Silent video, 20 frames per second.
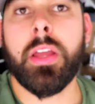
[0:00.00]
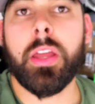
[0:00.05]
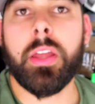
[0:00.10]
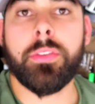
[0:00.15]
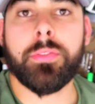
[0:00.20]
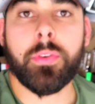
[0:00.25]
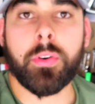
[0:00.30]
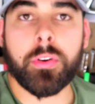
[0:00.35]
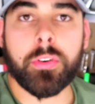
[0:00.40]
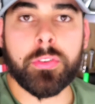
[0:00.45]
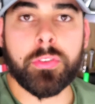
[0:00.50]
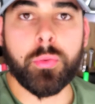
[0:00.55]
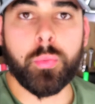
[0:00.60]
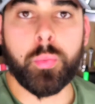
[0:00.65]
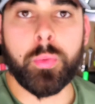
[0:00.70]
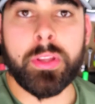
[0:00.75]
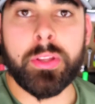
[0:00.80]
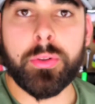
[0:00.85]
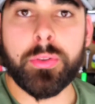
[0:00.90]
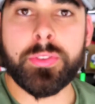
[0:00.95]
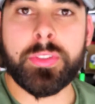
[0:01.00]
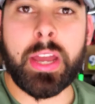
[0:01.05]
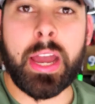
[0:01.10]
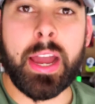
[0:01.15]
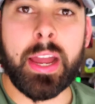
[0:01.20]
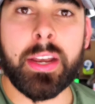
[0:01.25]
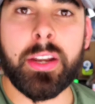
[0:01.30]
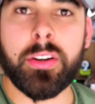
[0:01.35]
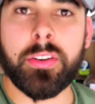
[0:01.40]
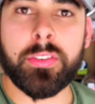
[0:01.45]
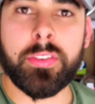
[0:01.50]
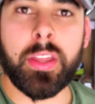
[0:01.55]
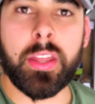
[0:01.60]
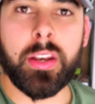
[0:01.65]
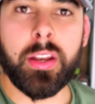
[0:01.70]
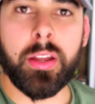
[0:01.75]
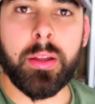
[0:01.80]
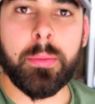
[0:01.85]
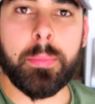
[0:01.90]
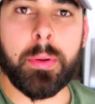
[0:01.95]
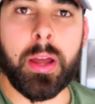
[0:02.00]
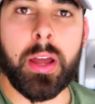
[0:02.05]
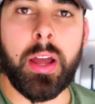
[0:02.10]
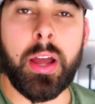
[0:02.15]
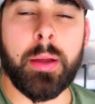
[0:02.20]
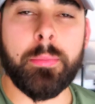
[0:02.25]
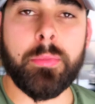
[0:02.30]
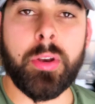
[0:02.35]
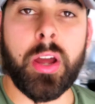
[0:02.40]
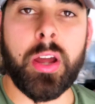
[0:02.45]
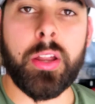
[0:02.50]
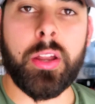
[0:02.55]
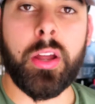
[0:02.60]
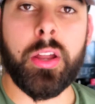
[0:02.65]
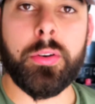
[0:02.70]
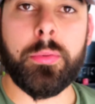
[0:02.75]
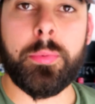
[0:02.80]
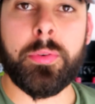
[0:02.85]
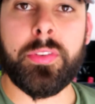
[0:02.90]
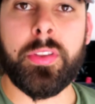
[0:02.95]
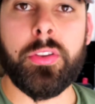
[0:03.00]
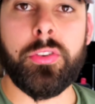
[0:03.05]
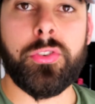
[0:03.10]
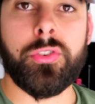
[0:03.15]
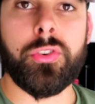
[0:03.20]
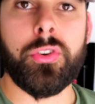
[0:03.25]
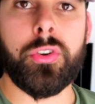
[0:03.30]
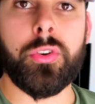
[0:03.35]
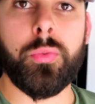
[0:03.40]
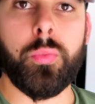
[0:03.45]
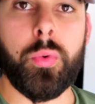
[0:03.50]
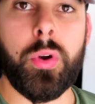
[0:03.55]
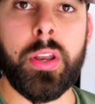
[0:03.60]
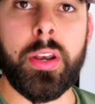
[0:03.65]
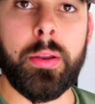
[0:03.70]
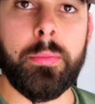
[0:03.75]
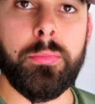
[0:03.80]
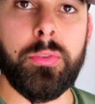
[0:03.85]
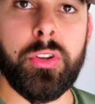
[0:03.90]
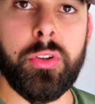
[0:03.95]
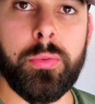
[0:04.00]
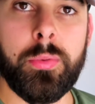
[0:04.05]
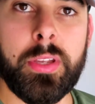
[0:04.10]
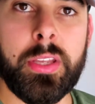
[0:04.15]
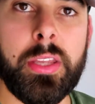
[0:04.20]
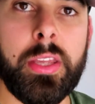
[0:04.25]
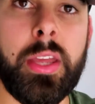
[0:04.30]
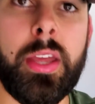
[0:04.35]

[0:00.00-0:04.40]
As far as the wheel tire setup, I'm not 100% sure what I'm doing